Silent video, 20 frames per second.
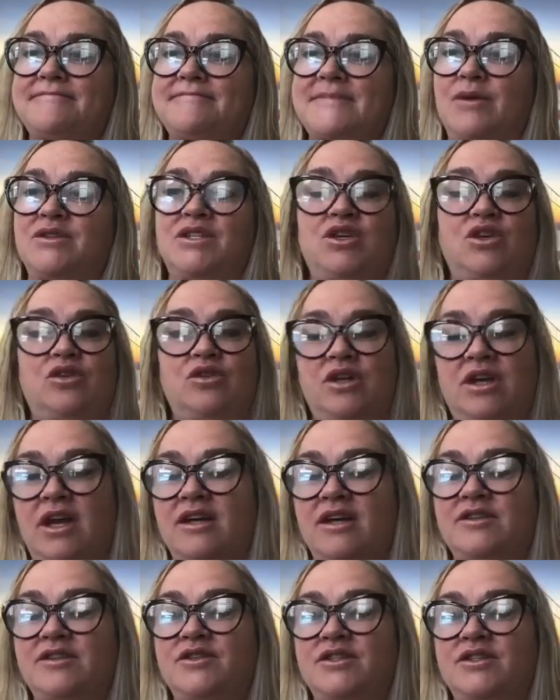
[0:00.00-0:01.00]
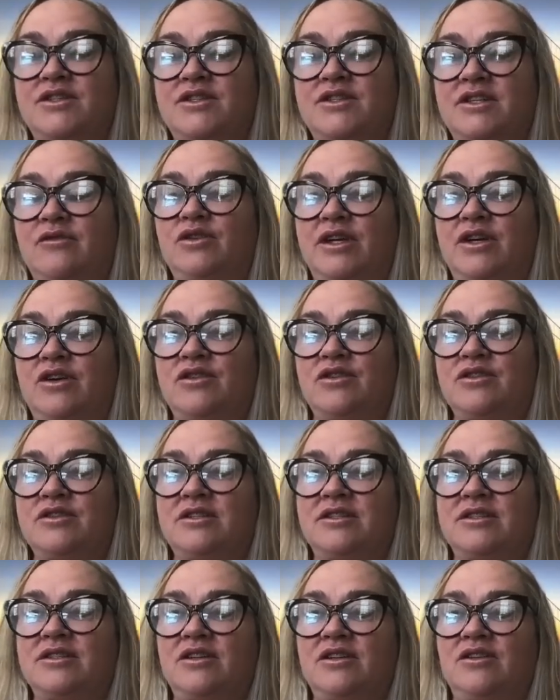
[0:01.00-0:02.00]
I was at Unigas for several
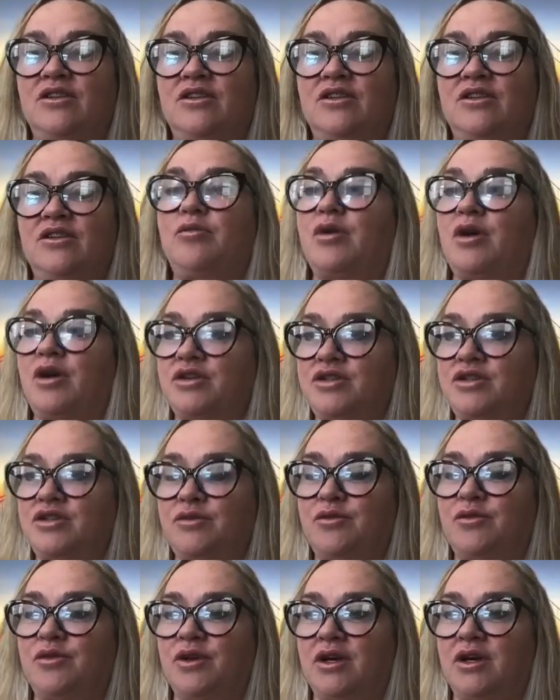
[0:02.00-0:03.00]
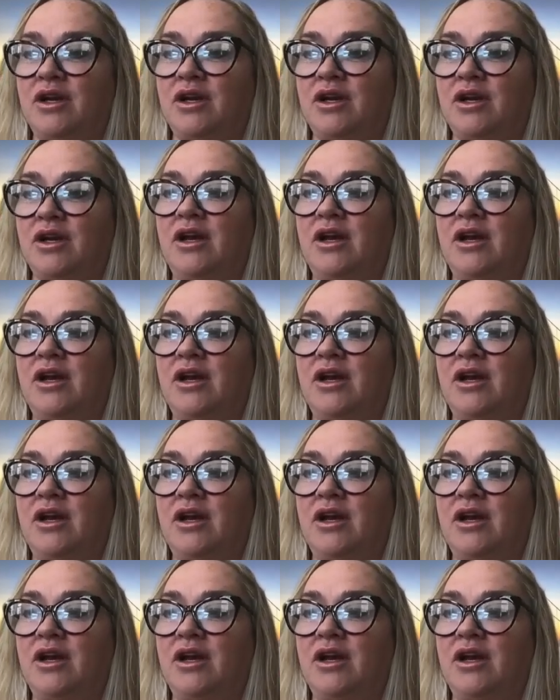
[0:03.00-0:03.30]
years and did a lot of project work.